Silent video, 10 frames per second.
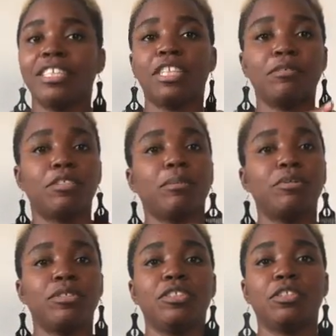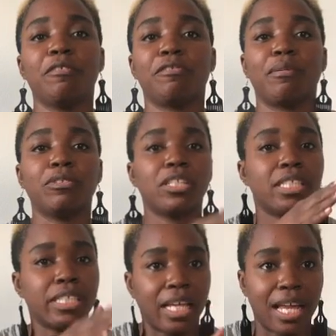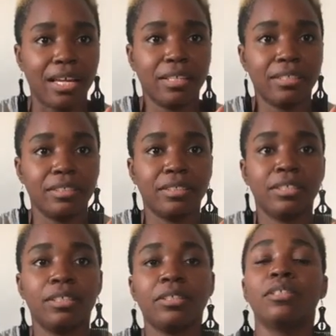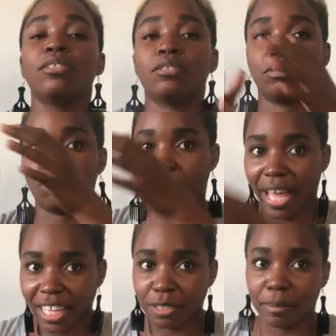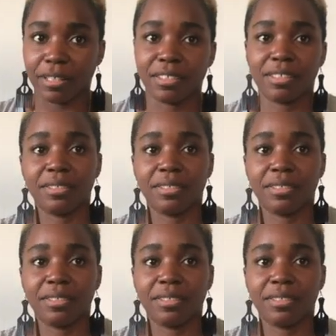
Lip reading: shifts your position from just seller to expert.